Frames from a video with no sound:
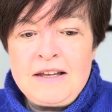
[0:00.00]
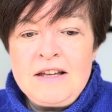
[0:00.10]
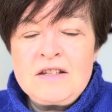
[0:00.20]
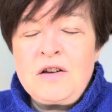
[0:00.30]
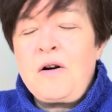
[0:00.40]

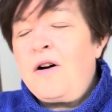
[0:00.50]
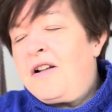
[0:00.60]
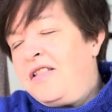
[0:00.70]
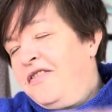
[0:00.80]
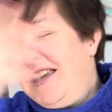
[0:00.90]
So
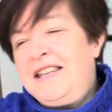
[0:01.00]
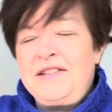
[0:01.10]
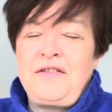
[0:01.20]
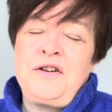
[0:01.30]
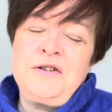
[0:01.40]
all these
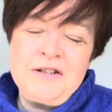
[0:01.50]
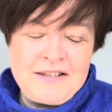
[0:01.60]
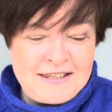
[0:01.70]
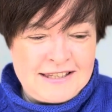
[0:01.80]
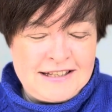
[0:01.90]

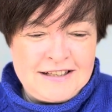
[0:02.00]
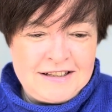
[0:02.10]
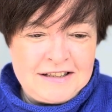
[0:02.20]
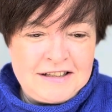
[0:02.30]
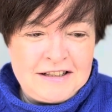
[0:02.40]
thoughts
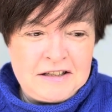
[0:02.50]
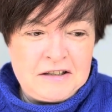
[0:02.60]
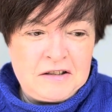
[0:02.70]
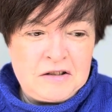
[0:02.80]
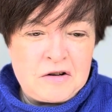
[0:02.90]

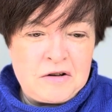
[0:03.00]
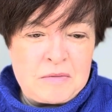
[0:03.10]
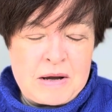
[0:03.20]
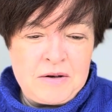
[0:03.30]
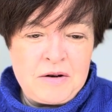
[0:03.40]

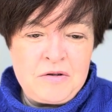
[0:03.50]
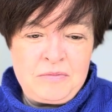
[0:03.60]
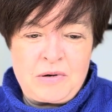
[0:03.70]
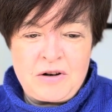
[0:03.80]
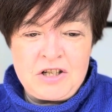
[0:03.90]
about
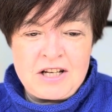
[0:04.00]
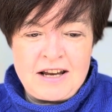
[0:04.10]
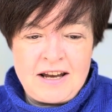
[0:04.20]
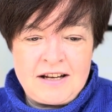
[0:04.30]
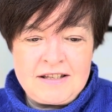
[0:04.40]
old
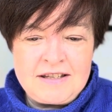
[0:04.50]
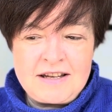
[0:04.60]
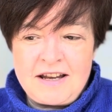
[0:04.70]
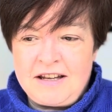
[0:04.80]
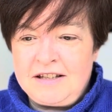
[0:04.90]
projects
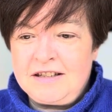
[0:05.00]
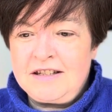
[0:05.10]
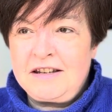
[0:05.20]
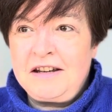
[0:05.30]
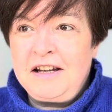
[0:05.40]

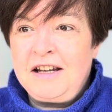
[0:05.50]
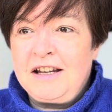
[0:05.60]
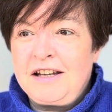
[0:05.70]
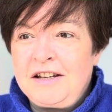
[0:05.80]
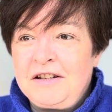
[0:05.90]
and
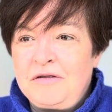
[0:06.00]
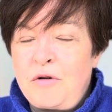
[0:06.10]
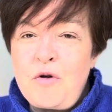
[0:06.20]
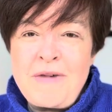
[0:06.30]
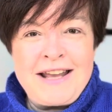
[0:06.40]

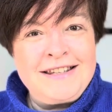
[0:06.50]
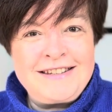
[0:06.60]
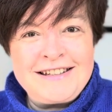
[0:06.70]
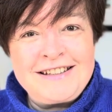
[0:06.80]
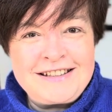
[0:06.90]

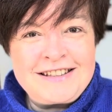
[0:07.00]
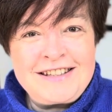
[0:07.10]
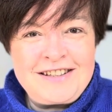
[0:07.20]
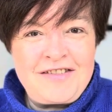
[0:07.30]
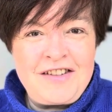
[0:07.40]

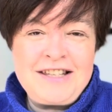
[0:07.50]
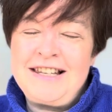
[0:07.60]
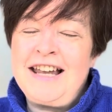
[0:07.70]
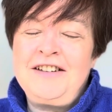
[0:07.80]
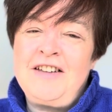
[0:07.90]
romances, things
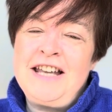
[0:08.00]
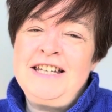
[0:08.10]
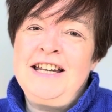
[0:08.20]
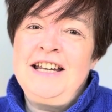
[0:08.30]
like that,